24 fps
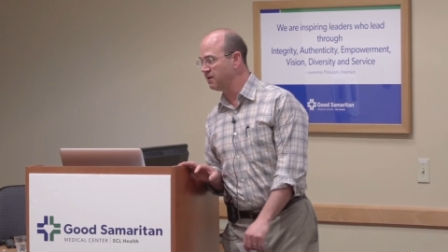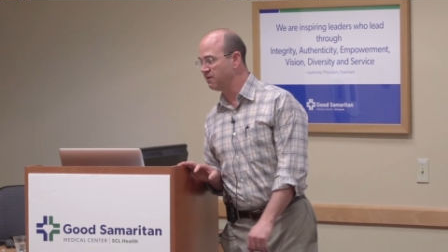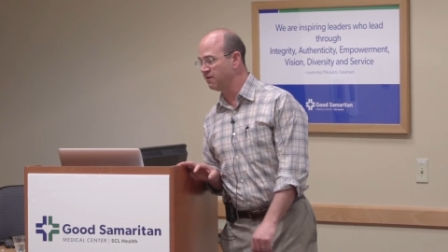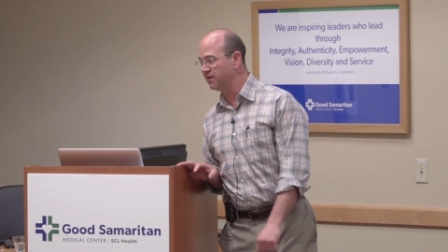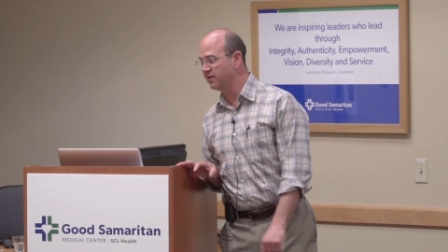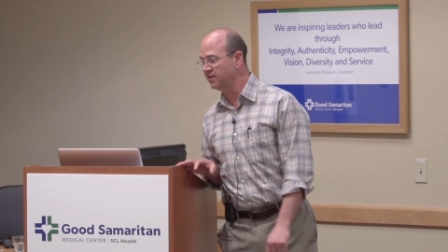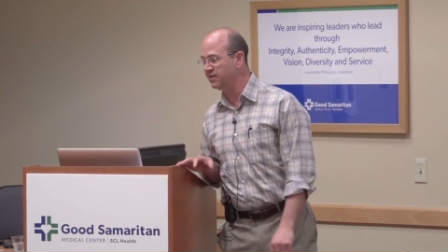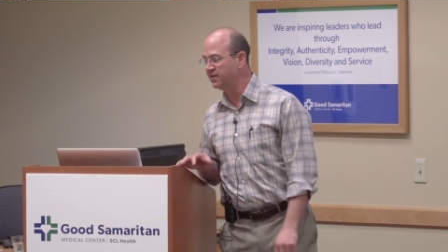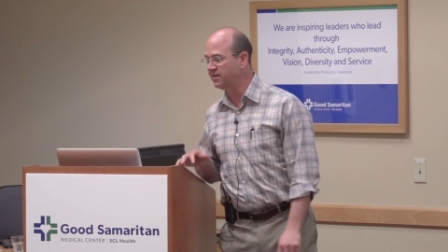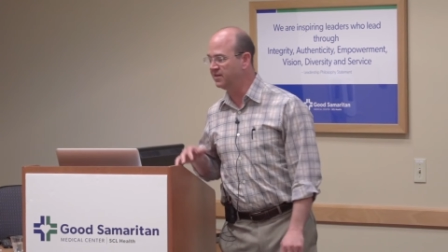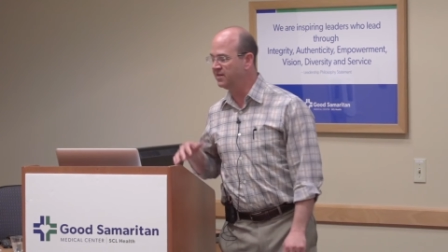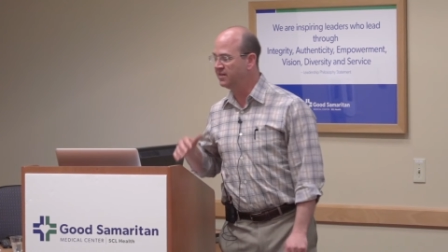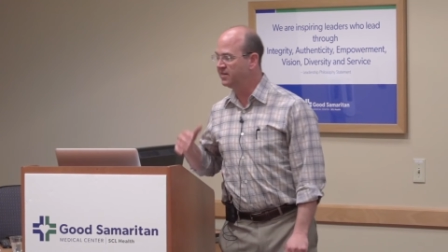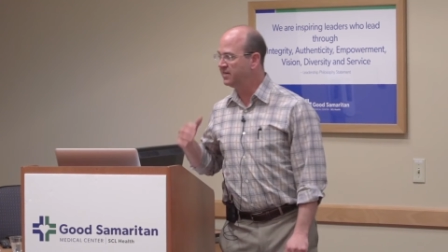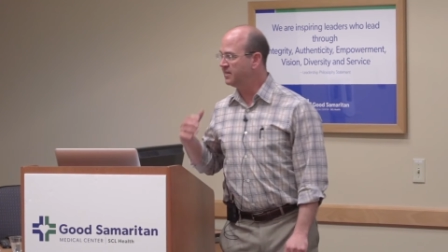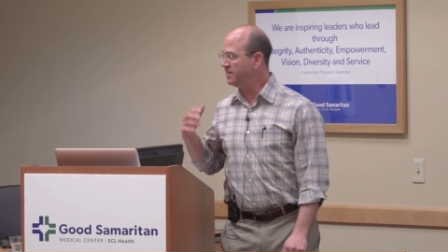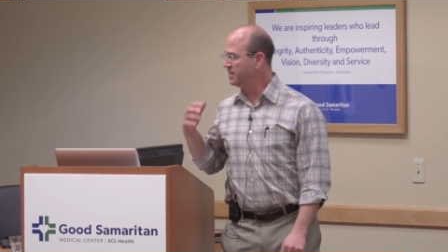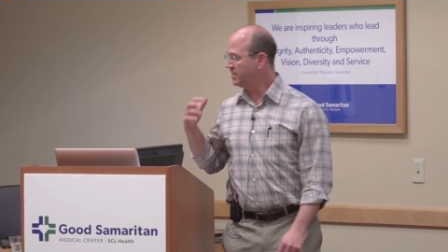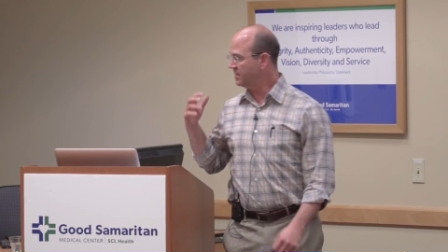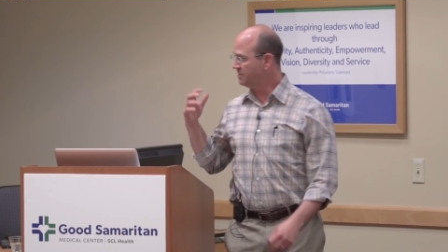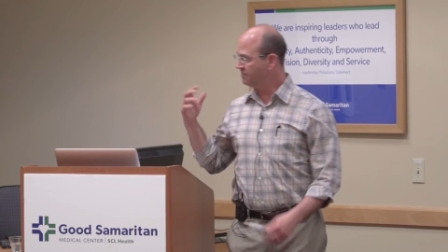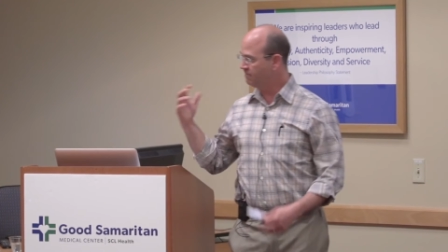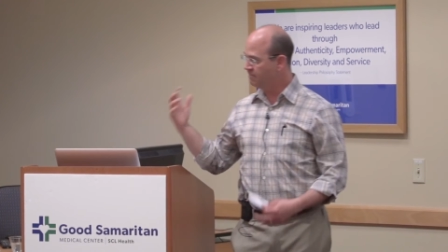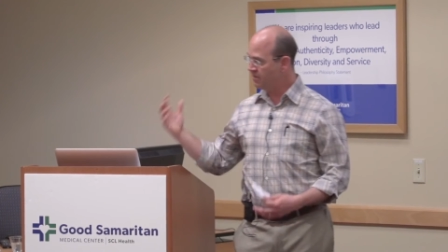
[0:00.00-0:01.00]
very,
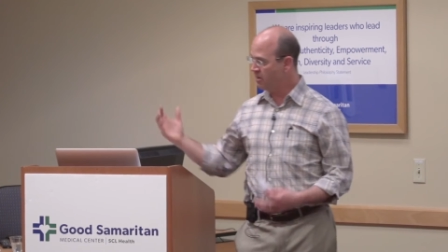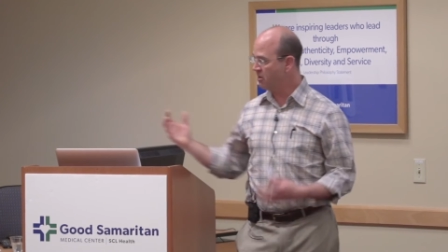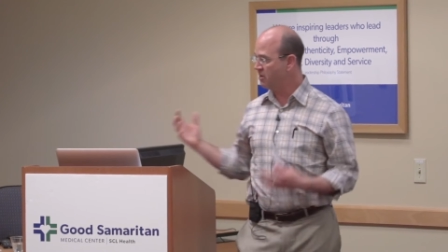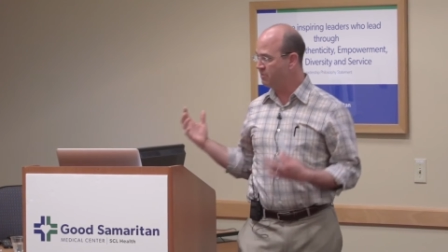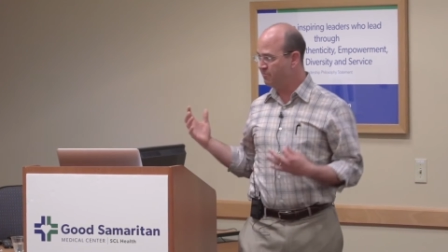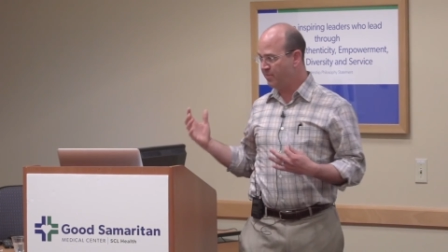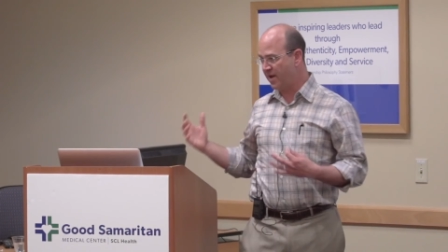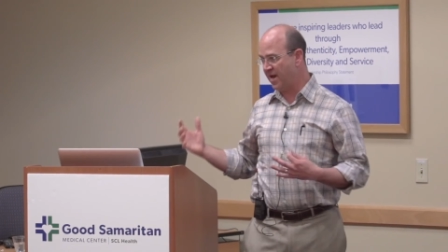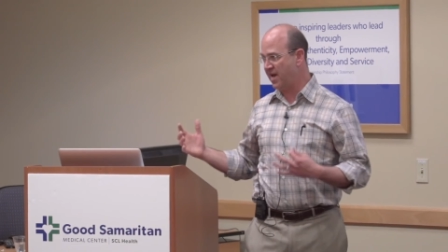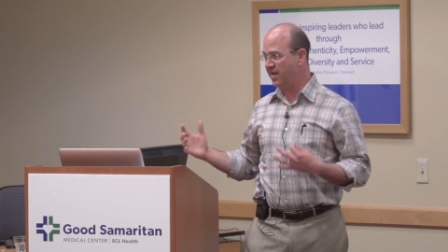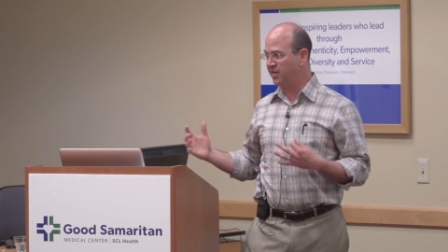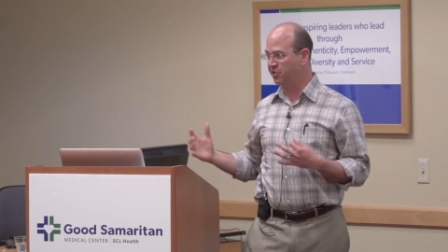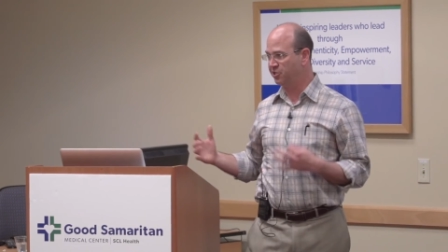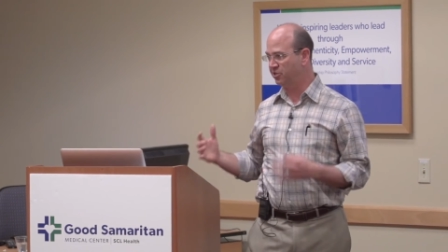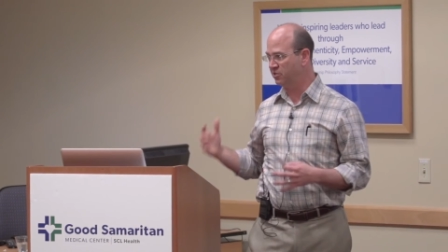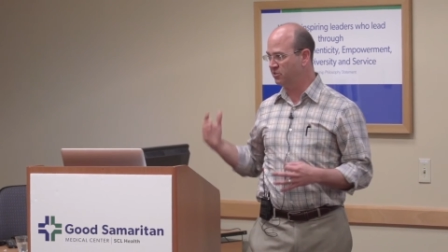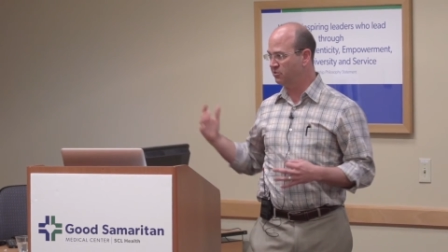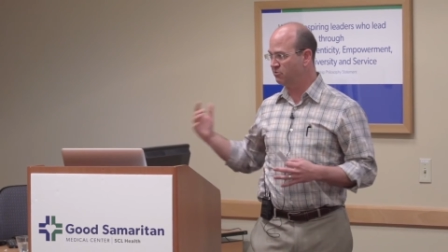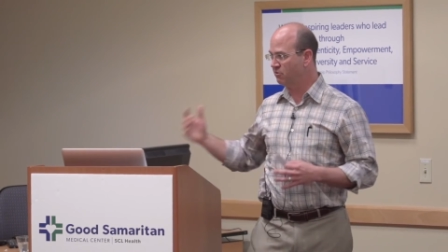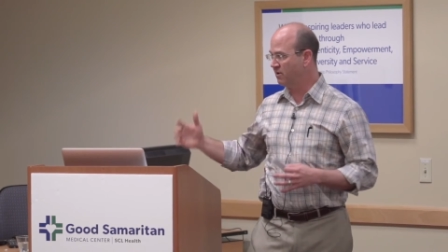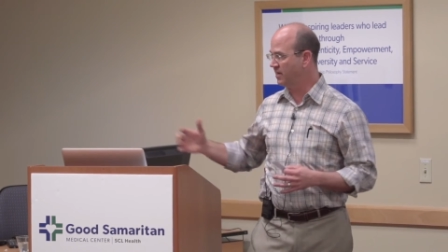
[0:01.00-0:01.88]
he's very passionate.